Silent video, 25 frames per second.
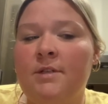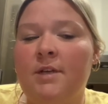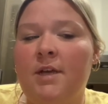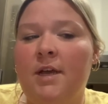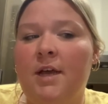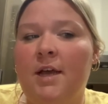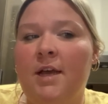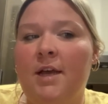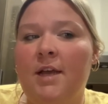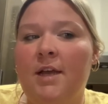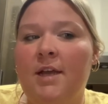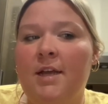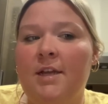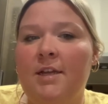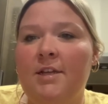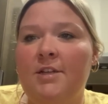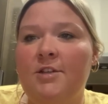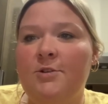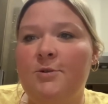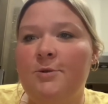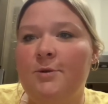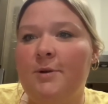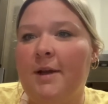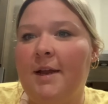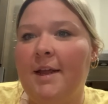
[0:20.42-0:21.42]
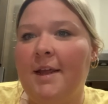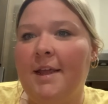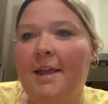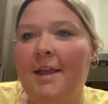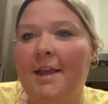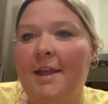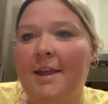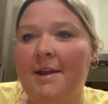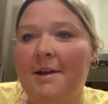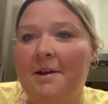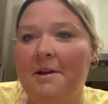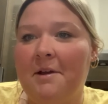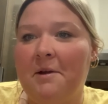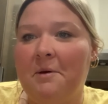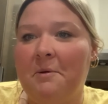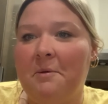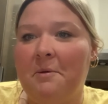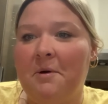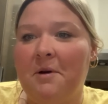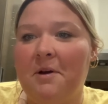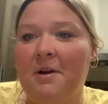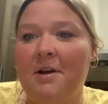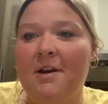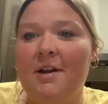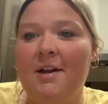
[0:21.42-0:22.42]
I do what I can at
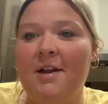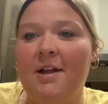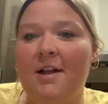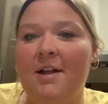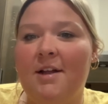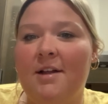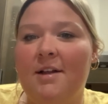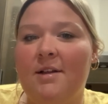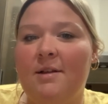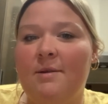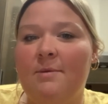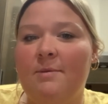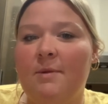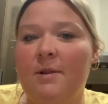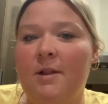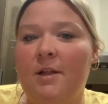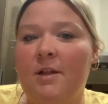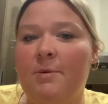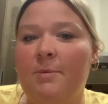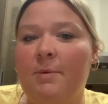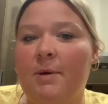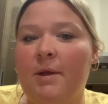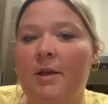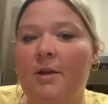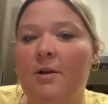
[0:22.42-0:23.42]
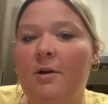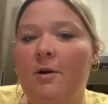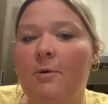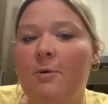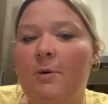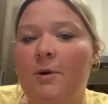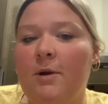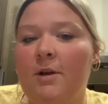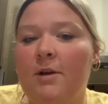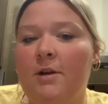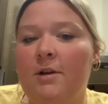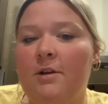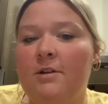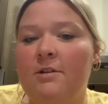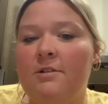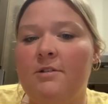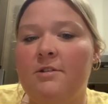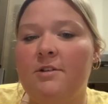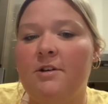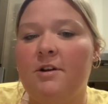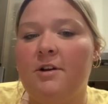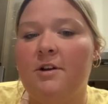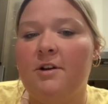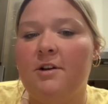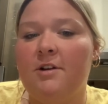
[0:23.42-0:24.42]
work. Um, a lot of my coworkers
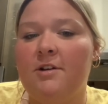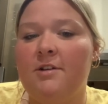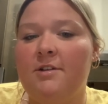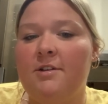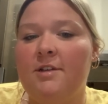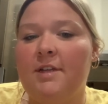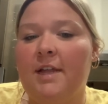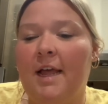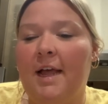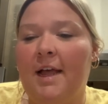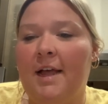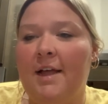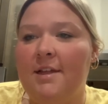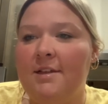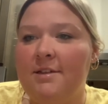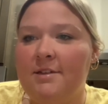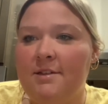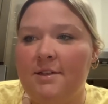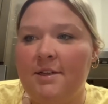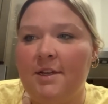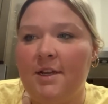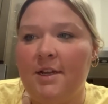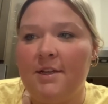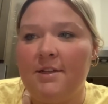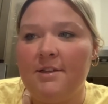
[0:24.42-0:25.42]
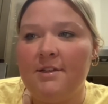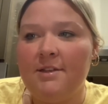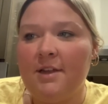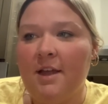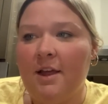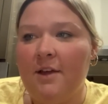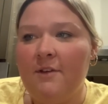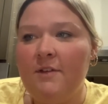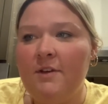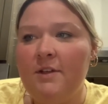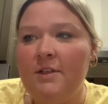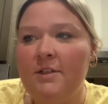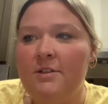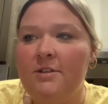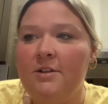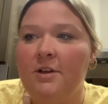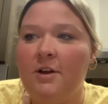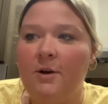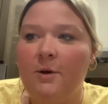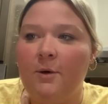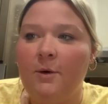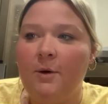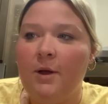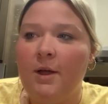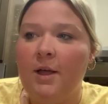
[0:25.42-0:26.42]
aren't as tech savvy,
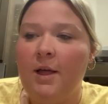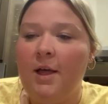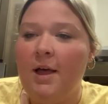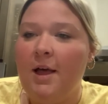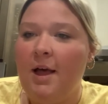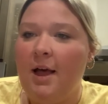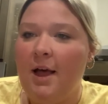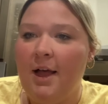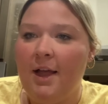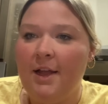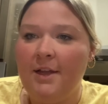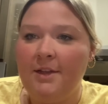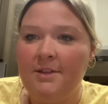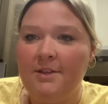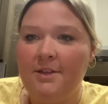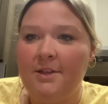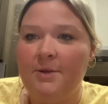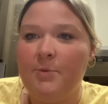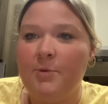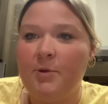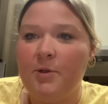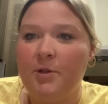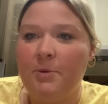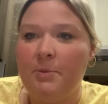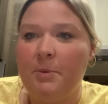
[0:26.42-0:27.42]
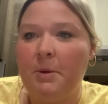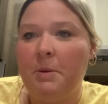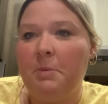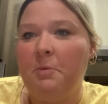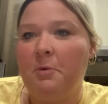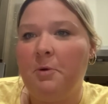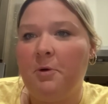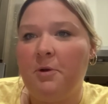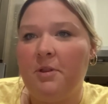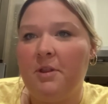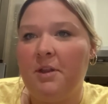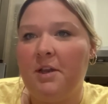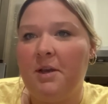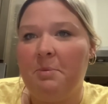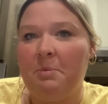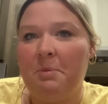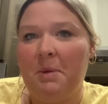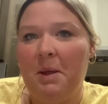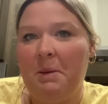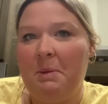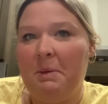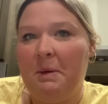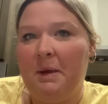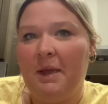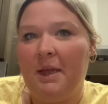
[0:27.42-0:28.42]
so I seem a little bit more than
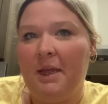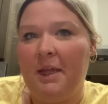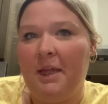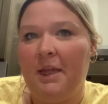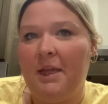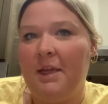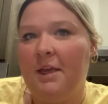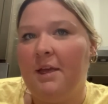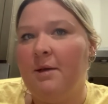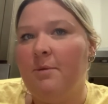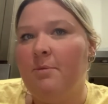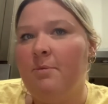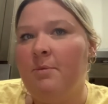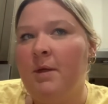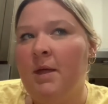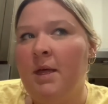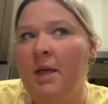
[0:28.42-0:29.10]
maybe I am.